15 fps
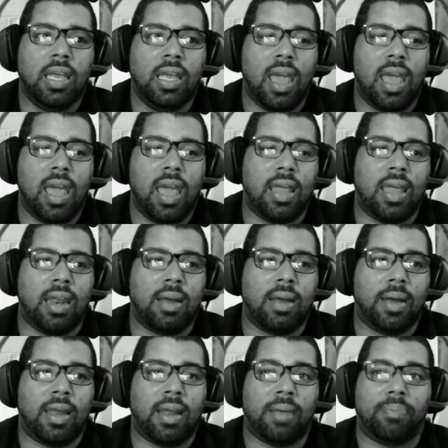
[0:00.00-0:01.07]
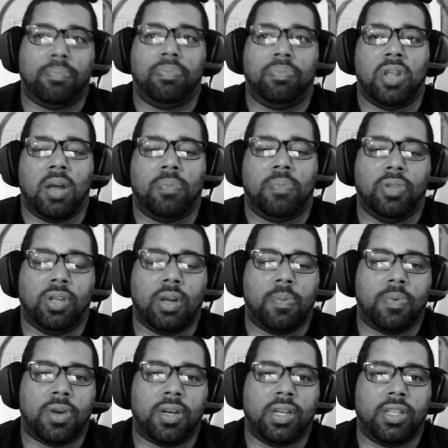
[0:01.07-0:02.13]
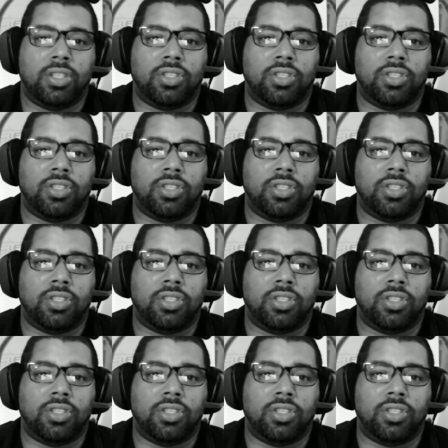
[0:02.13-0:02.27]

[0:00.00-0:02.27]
and I pull it up on another